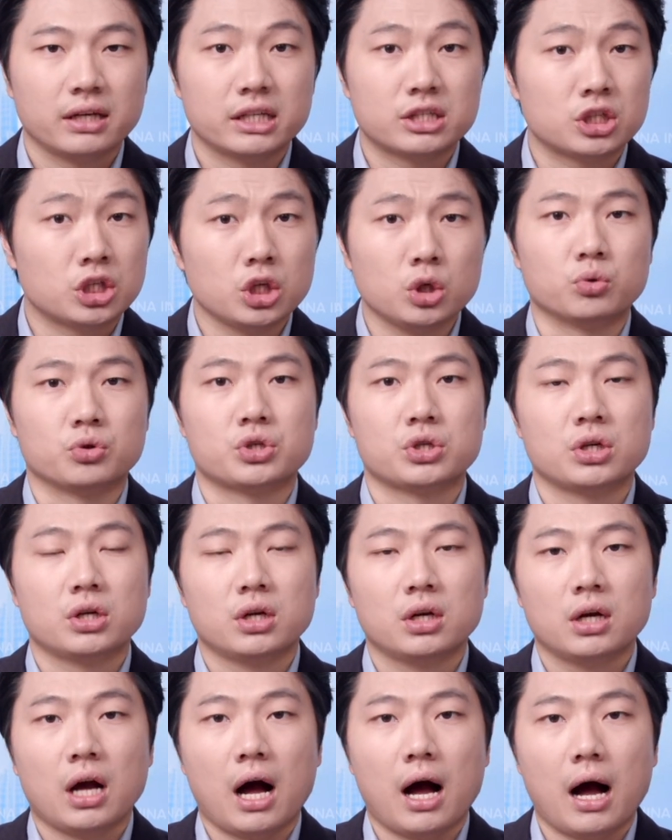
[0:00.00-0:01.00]
It's huge.
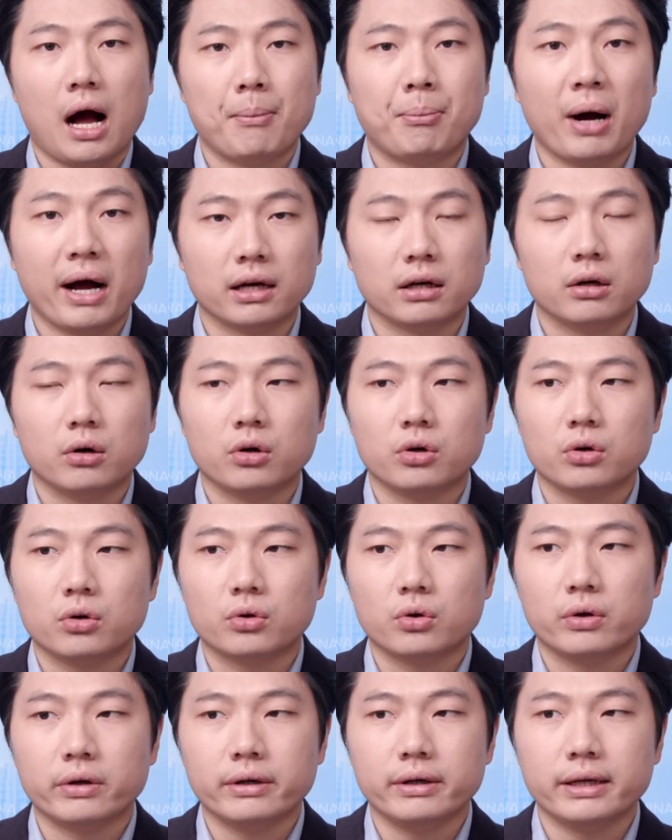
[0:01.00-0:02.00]
But
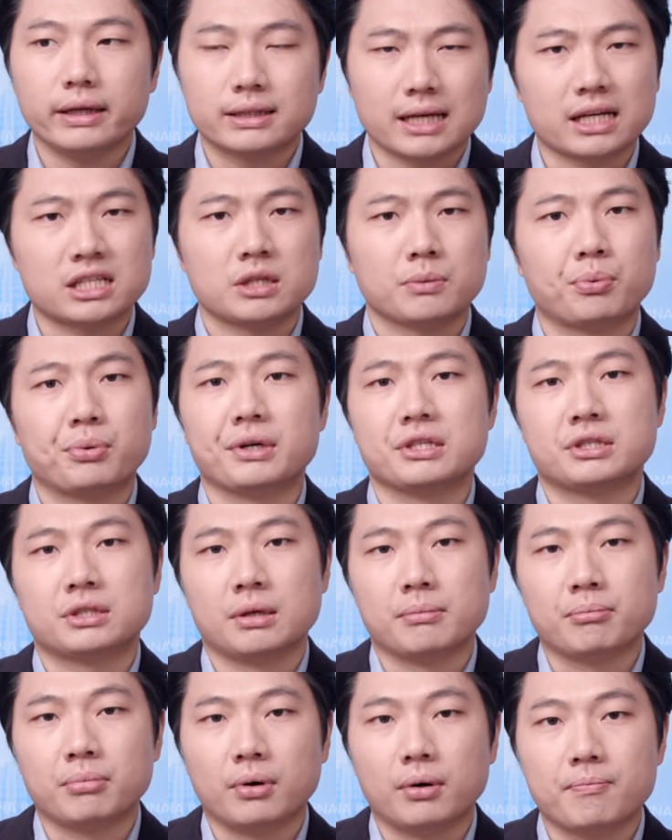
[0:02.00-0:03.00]
it's actually pretty
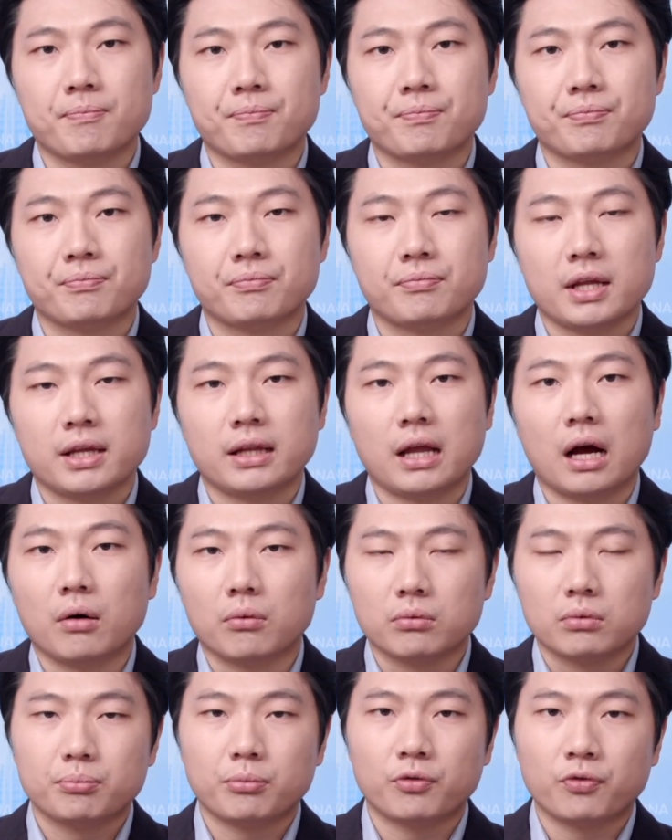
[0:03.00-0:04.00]
simple. Now,
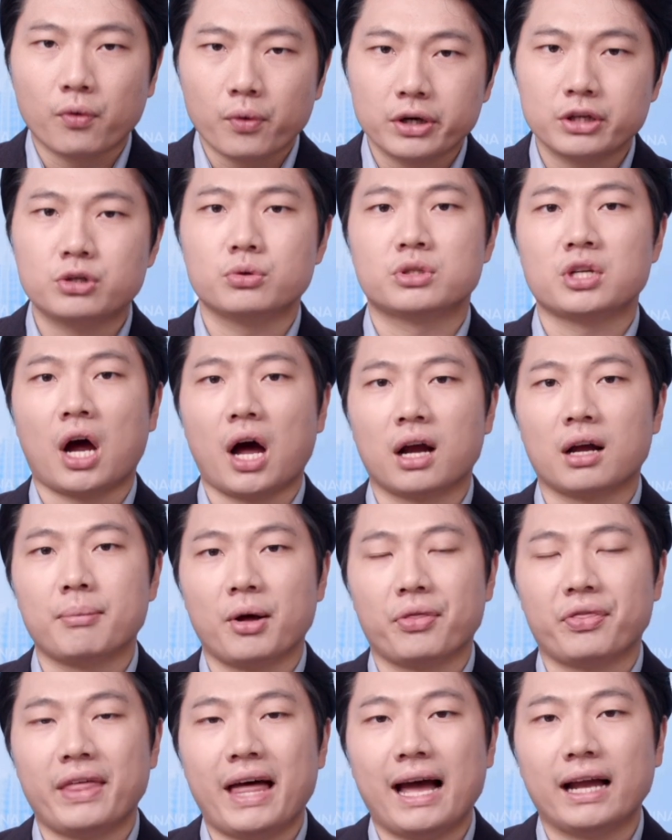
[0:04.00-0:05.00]
before we do talk
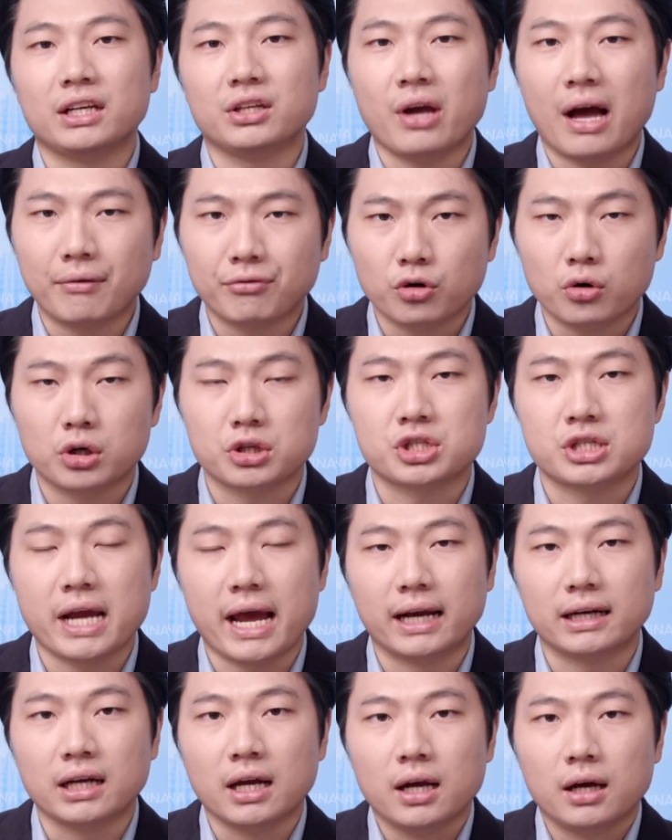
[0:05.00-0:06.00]
about that, you have to
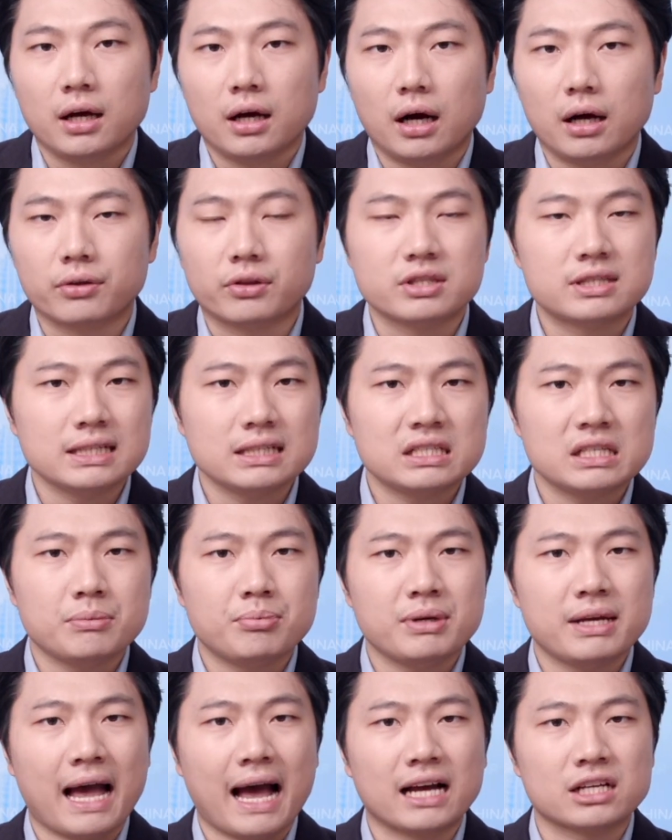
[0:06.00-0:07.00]
understand the
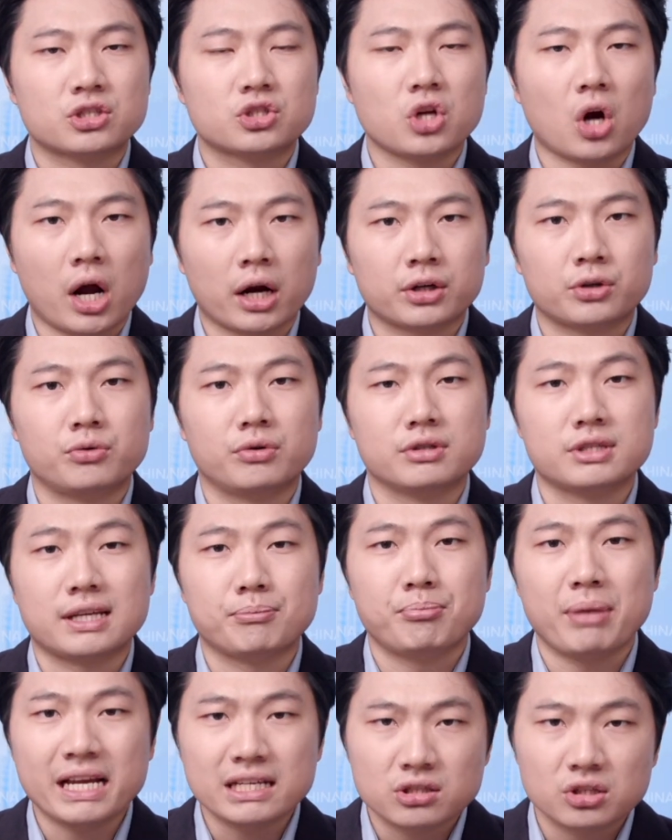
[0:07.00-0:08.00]
CCP has doctrines
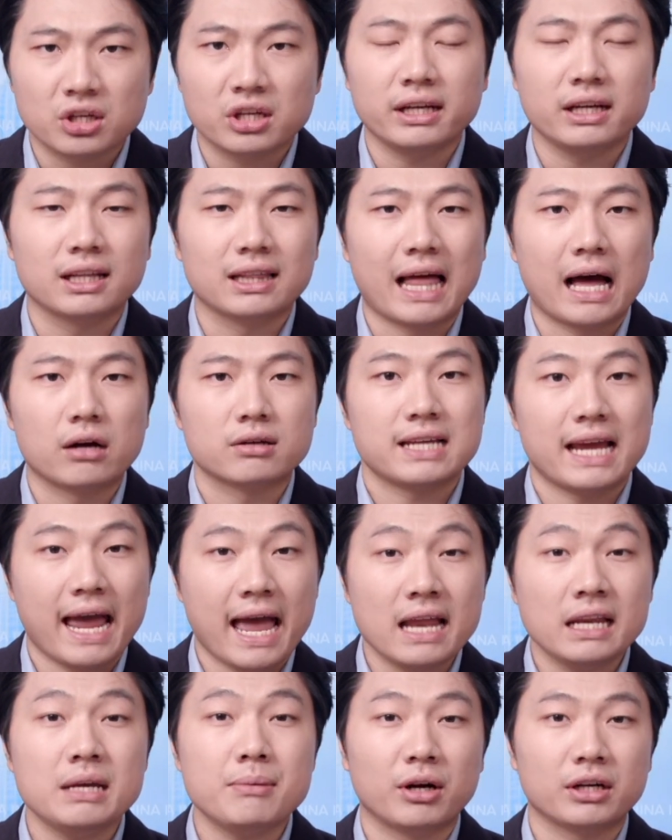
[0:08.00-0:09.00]
that basically allows
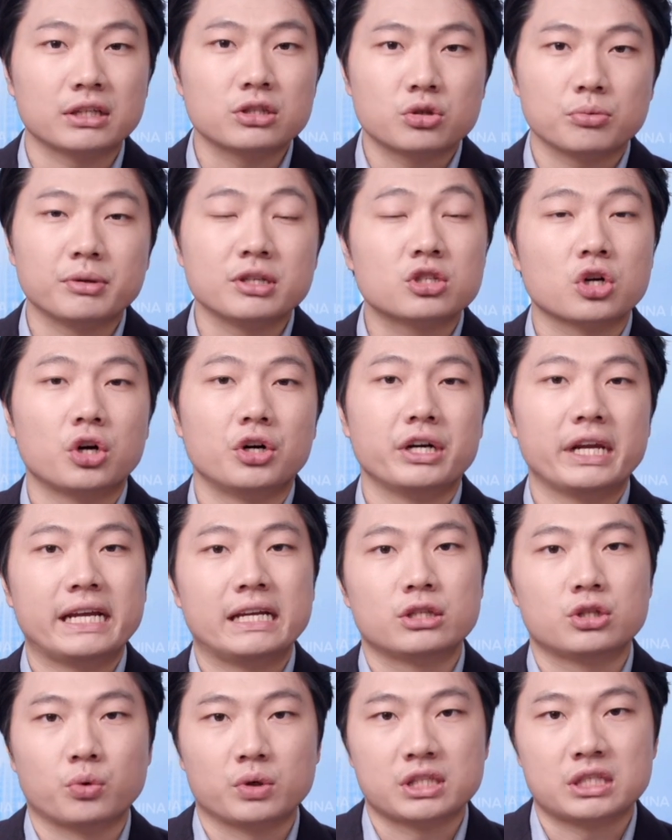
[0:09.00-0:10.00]
anybody to be turned
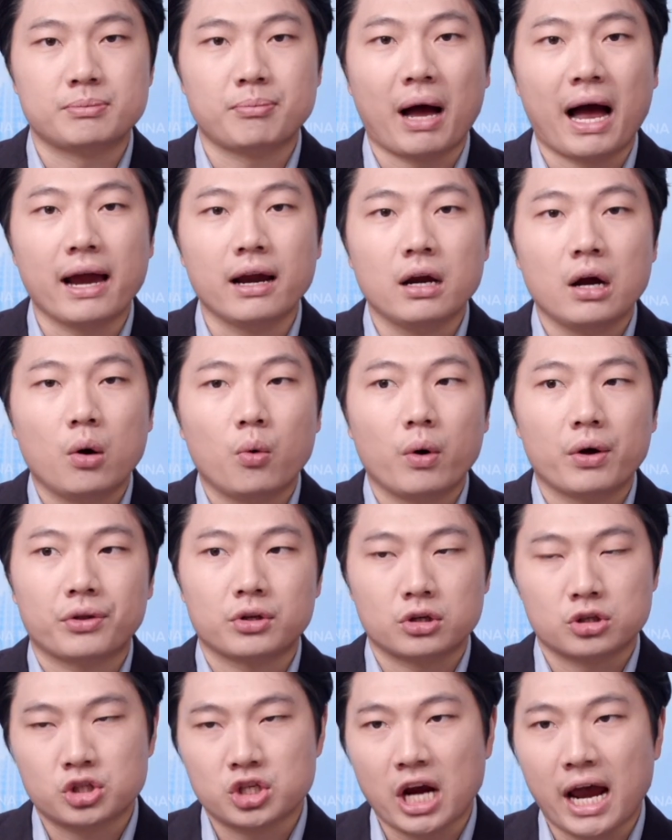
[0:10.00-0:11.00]
into a spy, whether
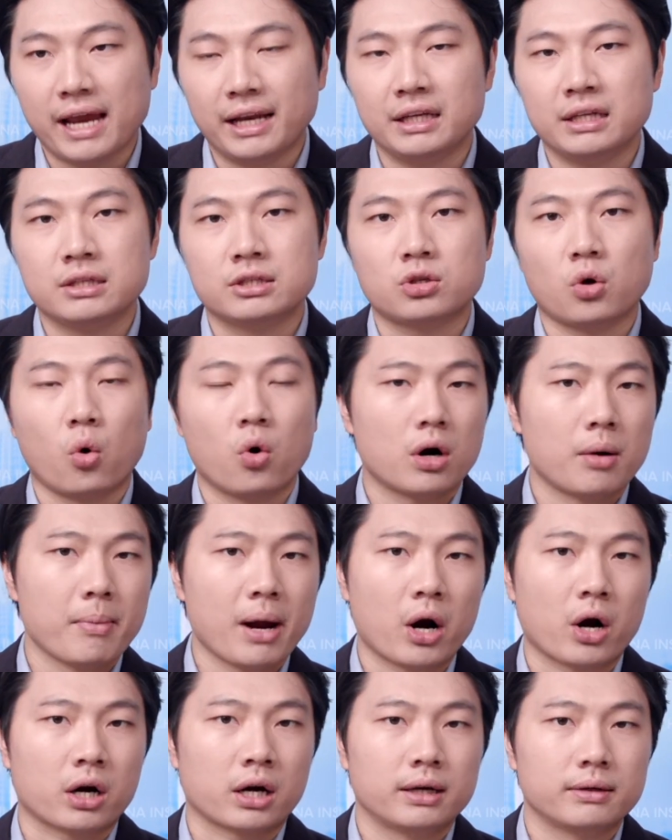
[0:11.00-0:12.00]
they're Chinese or
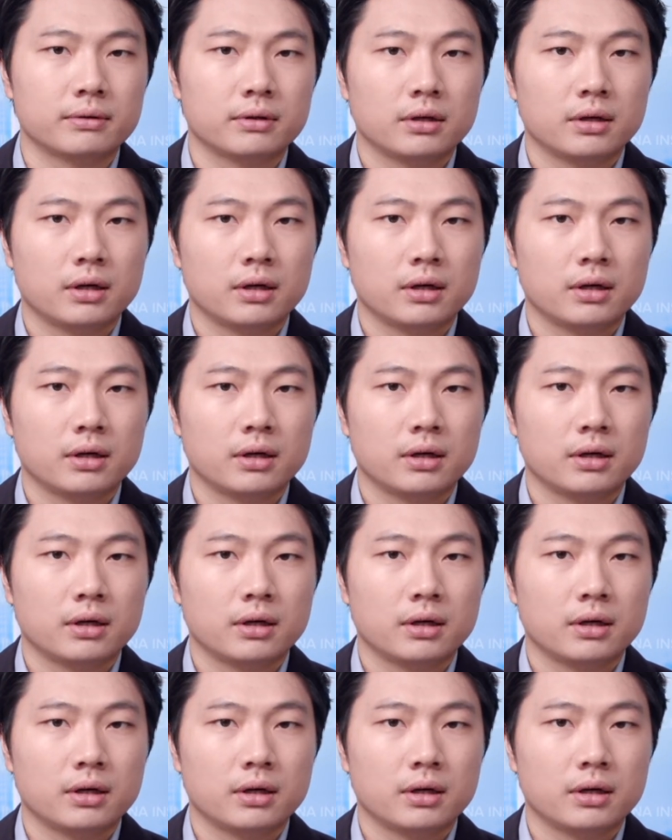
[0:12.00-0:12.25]
American.